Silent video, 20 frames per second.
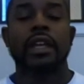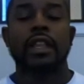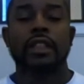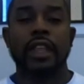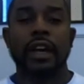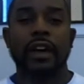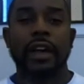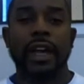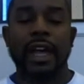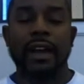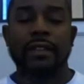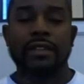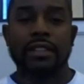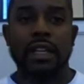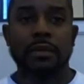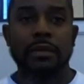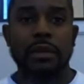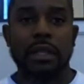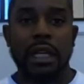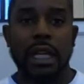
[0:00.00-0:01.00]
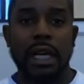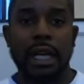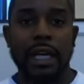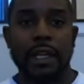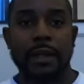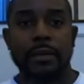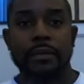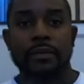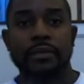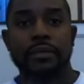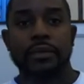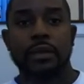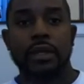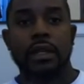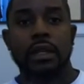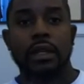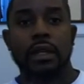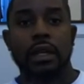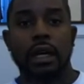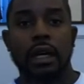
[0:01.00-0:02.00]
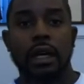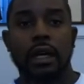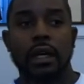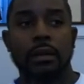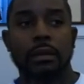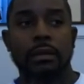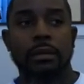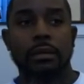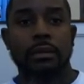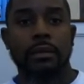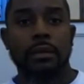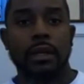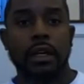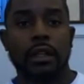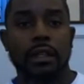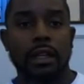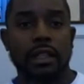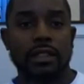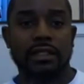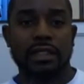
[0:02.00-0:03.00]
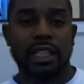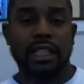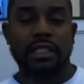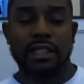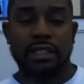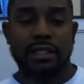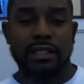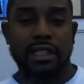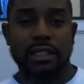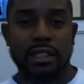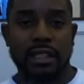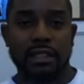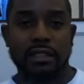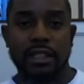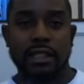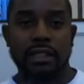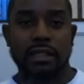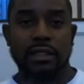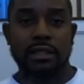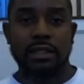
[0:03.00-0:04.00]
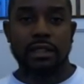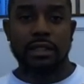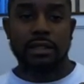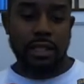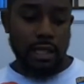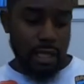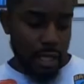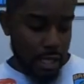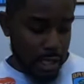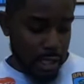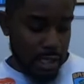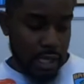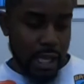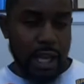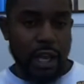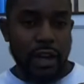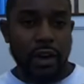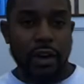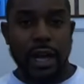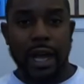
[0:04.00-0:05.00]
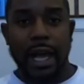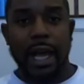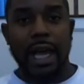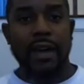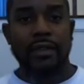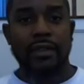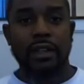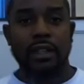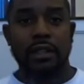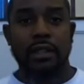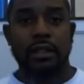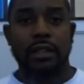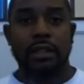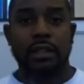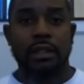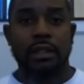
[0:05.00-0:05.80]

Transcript: they'll have something like a section that says contingencies. Now, I have a